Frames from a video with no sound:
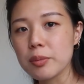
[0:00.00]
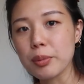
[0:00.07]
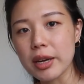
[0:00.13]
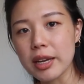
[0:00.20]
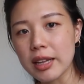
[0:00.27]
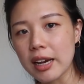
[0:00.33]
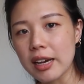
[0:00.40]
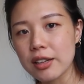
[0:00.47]
to
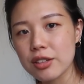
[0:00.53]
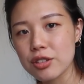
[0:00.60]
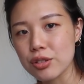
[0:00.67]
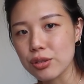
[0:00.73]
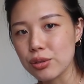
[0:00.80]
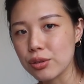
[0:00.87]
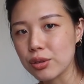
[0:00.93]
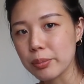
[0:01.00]
bring that
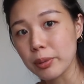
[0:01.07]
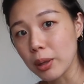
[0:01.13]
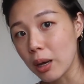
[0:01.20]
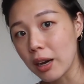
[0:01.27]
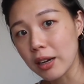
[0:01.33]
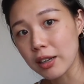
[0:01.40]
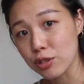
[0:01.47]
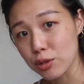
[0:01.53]
to the
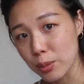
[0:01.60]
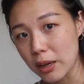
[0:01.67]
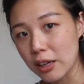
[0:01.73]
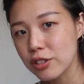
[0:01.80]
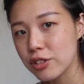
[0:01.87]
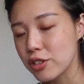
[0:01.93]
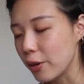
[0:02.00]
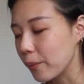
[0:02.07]
blog as
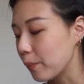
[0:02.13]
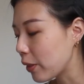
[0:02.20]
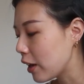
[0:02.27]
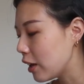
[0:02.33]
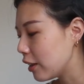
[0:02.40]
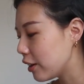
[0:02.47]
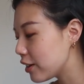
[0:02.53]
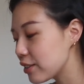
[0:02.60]
well. So
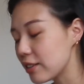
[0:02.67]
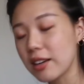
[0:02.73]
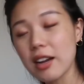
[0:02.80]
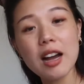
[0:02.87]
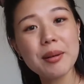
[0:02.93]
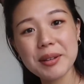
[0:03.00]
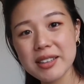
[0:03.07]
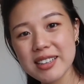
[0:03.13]
there's a
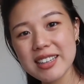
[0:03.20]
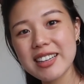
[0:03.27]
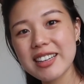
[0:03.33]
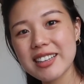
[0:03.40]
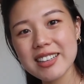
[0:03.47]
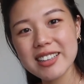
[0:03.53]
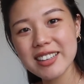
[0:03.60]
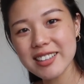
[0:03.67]

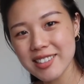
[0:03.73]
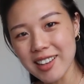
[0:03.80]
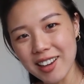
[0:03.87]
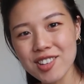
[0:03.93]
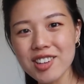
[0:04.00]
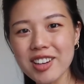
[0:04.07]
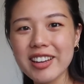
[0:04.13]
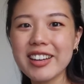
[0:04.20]
commenting
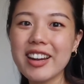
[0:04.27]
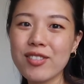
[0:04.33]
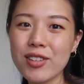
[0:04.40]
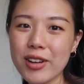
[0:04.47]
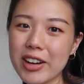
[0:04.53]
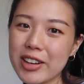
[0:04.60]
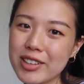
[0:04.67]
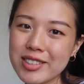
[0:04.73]
section if you
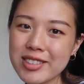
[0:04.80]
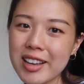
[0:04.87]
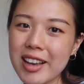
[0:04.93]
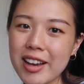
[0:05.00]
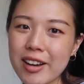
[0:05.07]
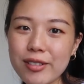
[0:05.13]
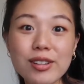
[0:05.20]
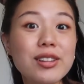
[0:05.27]
guys
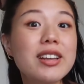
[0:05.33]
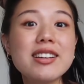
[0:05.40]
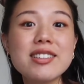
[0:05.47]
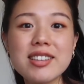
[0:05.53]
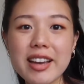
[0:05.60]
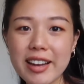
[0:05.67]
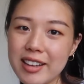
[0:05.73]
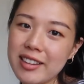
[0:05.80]
relate
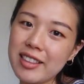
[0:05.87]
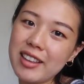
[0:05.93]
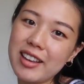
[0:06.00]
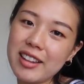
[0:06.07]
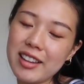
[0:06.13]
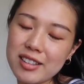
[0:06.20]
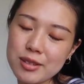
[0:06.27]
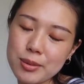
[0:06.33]
to
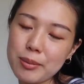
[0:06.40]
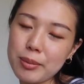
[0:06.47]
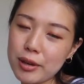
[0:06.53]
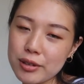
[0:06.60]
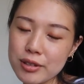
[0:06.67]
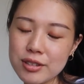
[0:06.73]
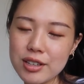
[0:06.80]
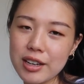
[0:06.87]
anything that's been
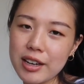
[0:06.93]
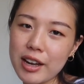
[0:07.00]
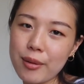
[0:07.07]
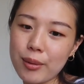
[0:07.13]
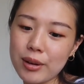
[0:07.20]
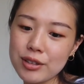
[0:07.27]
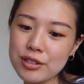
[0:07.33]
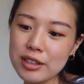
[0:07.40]
posted and
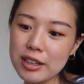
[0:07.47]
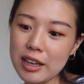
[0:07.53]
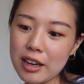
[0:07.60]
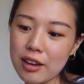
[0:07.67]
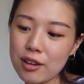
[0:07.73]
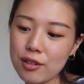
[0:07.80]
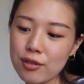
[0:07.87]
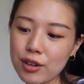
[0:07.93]
want to
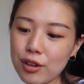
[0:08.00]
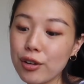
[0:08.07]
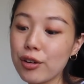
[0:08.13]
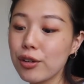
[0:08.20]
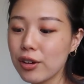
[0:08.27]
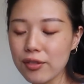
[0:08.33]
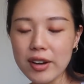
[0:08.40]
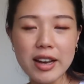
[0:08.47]
give your
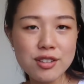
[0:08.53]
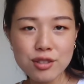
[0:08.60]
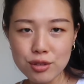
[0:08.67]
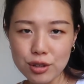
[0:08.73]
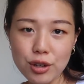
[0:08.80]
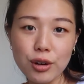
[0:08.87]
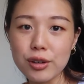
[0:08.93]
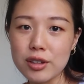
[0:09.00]
own advice
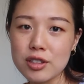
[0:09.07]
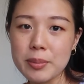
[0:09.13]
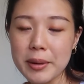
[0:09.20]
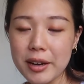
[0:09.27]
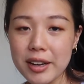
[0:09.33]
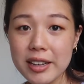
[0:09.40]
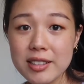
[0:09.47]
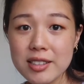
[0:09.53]
or your own
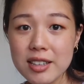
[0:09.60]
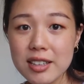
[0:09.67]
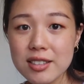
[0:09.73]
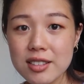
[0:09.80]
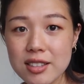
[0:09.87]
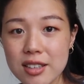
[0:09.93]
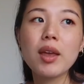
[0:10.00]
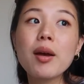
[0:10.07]
experiences.
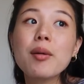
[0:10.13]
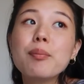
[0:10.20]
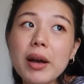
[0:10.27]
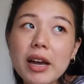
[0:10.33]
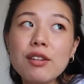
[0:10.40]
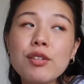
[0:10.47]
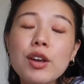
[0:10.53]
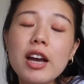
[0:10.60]

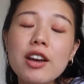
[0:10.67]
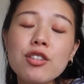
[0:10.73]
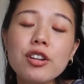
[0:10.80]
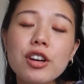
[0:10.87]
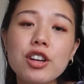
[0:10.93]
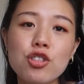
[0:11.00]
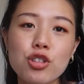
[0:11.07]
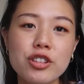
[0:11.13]
But if you guys are
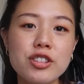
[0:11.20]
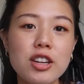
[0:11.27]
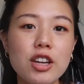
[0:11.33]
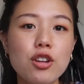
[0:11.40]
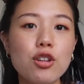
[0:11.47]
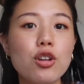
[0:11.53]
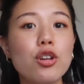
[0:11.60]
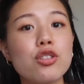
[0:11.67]
interested,
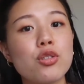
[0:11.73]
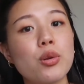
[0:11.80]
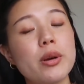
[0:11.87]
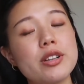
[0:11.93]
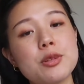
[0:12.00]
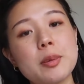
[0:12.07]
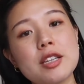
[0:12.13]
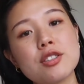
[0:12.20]
you can go to
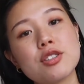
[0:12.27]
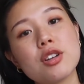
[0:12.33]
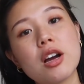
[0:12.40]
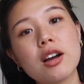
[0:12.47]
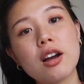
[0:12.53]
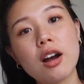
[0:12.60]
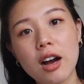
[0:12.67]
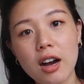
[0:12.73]

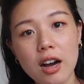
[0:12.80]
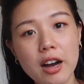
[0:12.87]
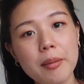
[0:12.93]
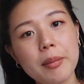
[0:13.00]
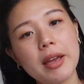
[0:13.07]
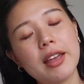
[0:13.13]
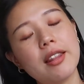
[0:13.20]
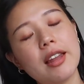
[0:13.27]
squarespace.com,
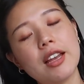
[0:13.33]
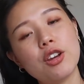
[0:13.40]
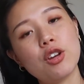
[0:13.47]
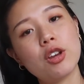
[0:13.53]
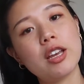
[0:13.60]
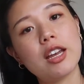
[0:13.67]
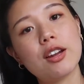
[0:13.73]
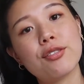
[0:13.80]
and then you
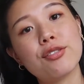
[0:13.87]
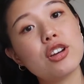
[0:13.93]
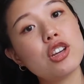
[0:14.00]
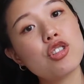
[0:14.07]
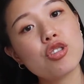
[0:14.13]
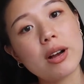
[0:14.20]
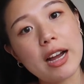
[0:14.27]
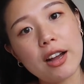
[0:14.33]
can get a free
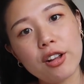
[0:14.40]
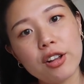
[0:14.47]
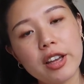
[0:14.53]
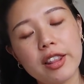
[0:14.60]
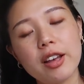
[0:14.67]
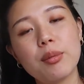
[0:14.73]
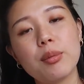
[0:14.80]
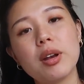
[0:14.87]
trial,
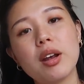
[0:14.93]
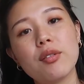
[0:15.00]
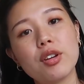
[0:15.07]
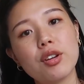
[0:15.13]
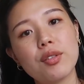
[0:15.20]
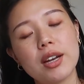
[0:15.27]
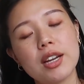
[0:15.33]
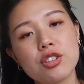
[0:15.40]
and then whenever
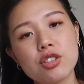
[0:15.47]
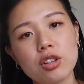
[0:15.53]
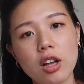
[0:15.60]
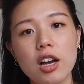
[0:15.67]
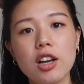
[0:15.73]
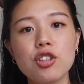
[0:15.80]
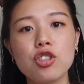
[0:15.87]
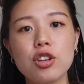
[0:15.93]
you're ready to
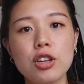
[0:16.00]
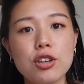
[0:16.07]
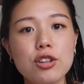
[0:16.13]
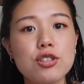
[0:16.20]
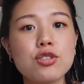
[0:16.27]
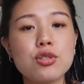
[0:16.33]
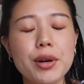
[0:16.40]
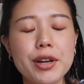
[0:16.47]
launch, you can
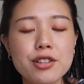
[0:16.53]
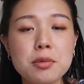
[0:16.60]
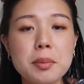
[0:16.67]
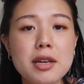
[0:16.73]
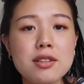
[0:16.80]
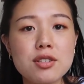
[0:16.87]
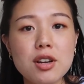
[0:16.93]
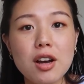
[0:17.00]
use
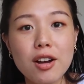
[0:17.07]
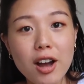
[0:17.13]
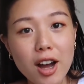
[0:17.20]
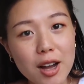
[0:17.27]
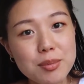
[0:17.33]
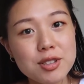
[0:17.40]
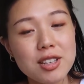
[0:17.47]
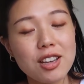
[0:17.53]

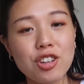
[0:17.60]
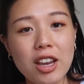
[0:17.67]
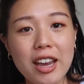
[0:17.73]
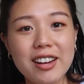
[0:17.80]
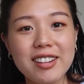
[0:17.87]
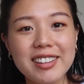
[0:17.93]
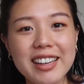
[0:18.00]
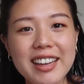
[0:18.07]

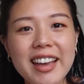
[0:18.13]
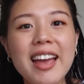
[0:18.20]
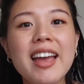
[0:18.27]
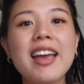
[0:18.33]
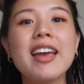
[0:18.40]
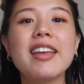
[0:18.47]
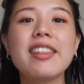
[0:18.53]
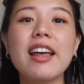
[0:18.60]
squarespace.com/Hanalee.
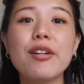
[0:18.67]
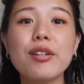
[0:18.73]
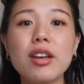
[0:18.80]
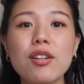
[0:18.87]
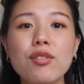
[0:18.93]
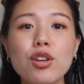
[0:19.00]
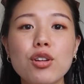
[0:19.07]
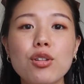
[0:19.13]
That'll
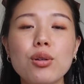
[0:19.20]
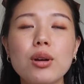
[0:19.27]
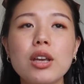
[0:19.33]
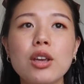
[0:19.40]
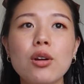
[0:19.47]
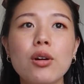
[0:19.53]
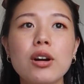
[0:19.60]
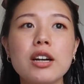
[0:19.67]
give you
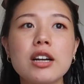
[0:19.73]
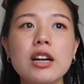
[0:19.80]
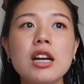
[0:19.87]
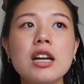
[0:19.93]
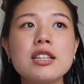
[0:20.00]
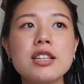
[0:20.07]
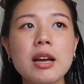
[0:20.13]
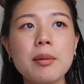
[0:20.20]
your
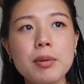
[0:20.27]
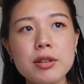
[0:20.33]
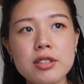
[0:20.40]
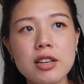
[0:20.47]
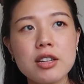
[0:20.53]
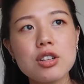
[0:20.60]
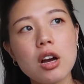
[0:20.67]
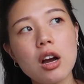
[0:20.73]

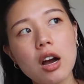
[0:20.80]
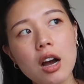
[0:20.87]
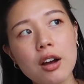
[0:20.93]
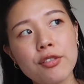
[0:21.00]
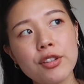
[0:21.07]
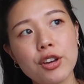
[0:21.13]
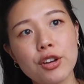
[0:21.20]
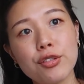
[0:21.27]
10%
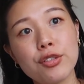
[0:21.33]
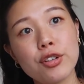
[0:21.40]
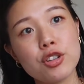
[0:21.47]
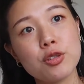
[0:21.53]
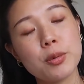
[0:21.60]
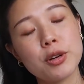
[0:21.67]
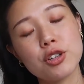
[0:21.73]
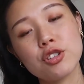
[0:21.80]
off your
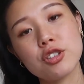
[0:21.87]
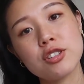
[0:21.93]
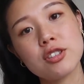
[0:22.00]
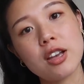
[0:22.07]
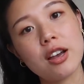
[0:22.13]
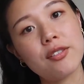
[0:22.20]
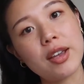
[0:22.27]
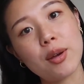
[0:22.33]
first purchase
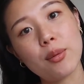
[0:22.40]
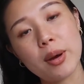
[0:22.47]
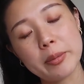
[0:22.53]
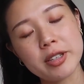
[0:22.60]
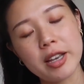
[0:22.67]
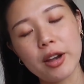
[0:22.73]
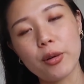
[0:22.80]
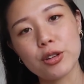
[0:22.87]
of a
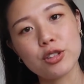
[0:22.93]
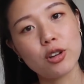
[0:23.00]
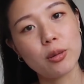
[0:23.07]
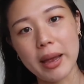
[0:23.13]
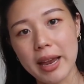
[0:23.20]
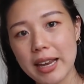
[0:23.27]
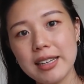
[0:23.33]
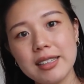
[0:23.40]
website or
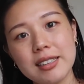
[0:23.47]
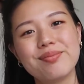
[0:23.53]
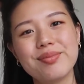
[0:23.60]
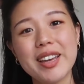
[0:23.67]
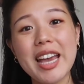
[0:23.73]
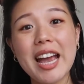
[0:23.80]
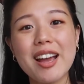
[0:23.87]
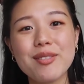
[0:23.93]
domain.
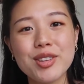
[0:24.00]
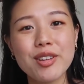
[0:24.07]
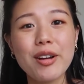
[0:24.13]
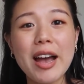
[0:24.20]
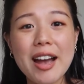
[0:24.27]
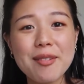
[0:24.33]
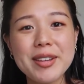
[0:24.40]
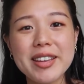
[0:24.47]
But yeah, I'm so
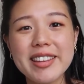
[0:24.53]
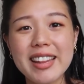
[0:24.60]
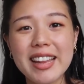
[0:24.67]
happy